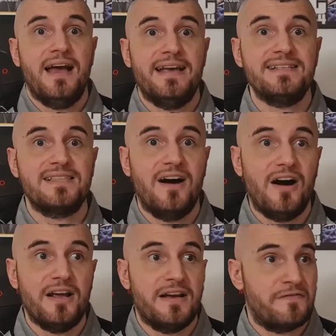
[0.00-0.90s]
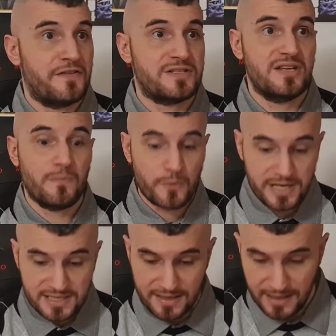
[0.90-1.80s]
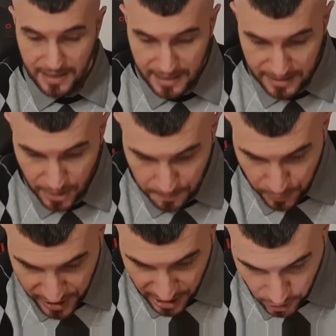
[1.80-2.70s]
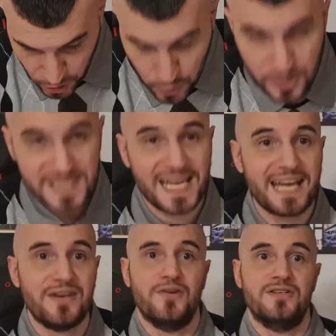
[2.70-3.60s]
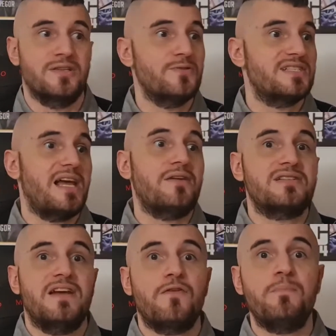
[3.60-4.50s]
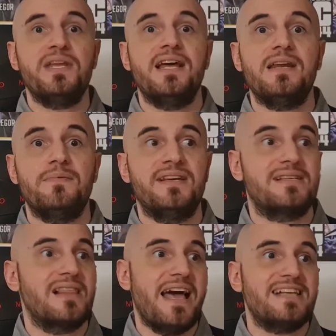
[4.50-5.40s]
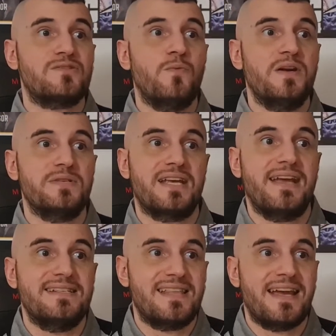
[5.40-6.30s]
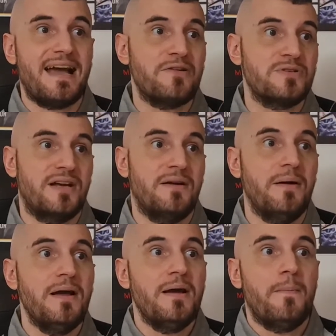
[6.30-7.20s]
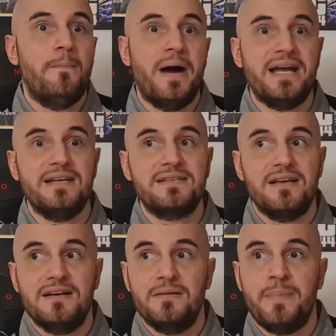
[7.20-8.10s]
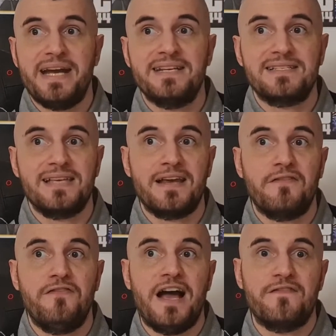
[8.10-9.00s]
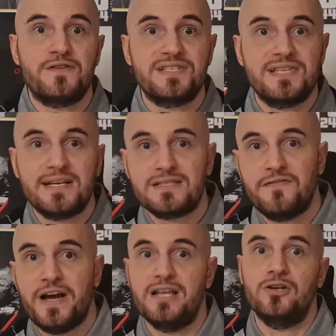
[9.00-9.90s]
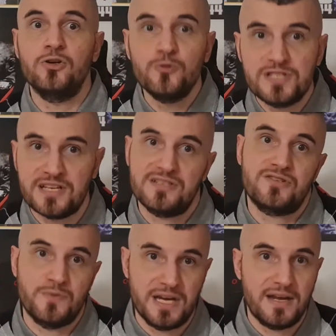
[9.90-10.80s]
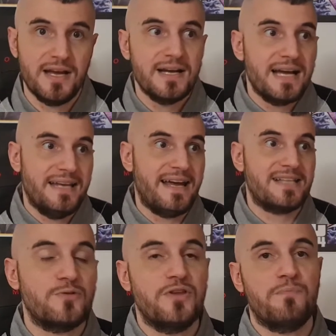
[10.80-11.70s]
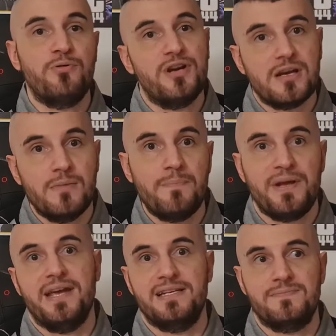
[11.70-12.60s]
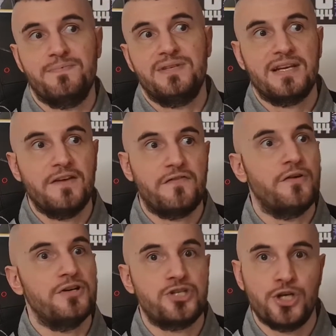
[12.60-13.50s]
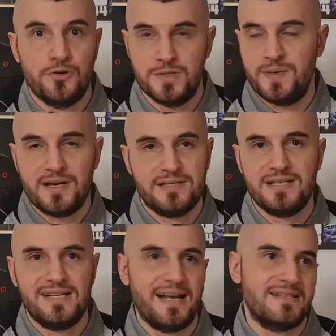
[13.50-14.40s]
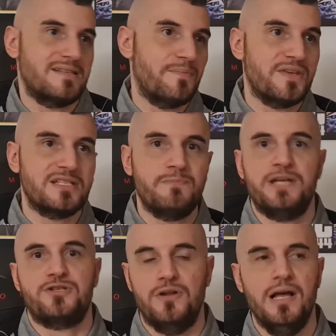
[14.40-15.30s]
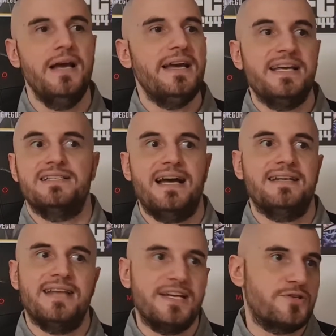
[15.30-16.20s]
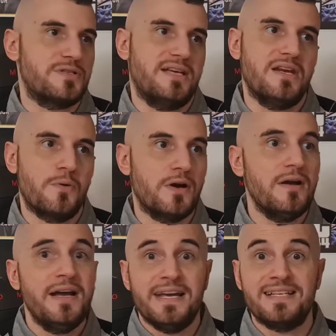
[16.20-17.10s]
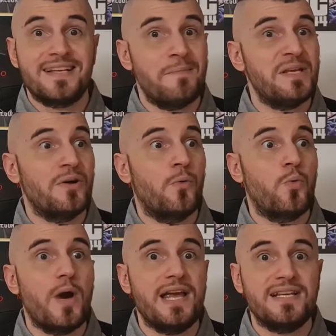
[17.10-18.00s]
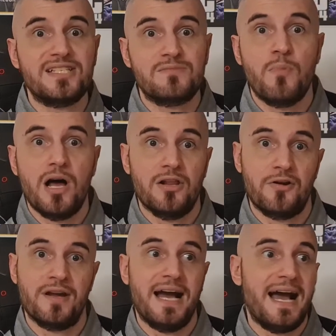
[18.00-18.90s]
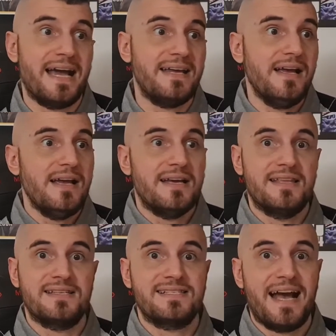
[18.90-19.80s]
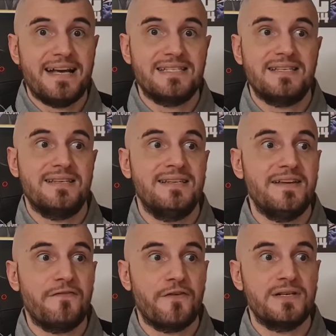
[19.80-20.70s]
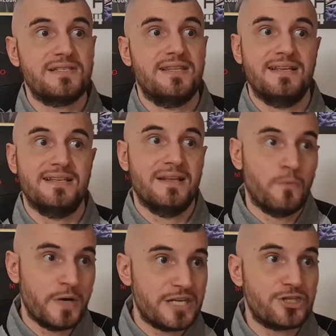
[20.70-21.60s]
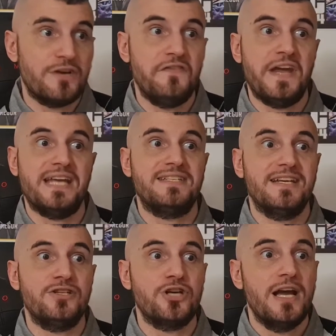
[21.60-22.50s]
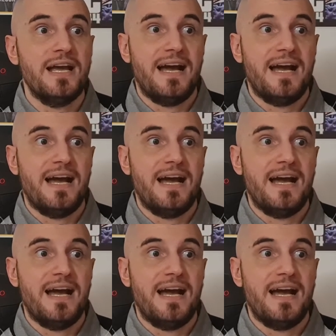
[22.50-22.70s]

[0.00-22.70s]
And for some reason, they're putting Luke Sanders. Luke Sanders never beat his last win was against the guy who's on a minus like 5 or 6 fight losing streak, and who they're putting him up against to give good shows, because he's not something special. He's not dangerous anywhere. He's going to be the way smaller guy. The size difference, the reach advantage,